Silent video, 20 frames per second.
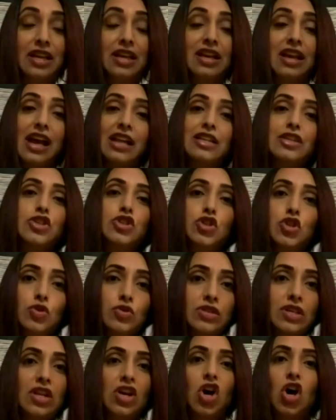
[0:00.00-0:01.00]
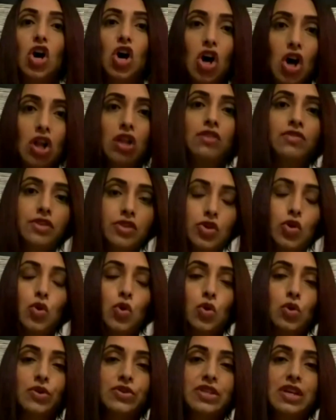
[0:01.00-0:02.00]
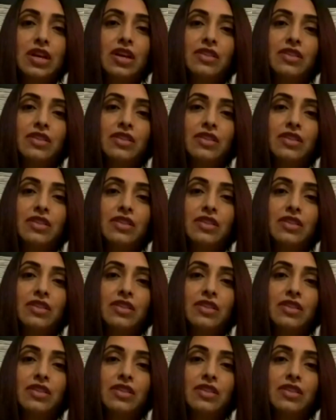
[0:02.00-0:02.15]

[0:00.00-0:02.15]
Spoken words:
and he's using all of the tools